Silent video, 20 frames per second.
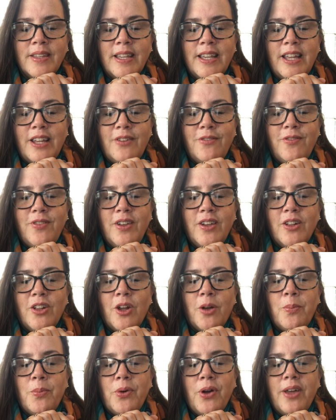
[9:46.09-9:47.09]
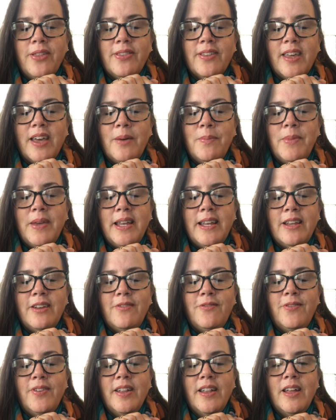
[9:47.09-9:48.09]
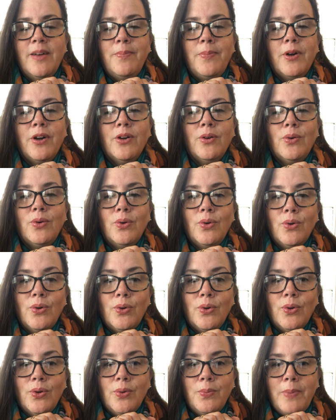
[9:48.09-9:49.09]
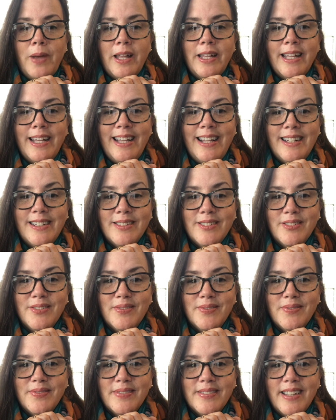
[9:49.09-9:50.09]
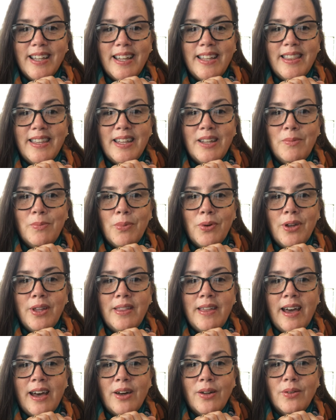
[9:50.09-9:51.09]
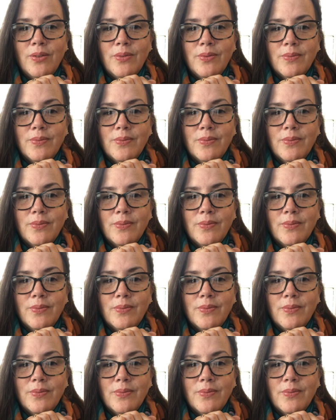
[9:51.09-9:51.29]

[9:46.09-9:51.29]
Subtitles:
and feel our breath come in and fill up our whole belly, and then breathe out.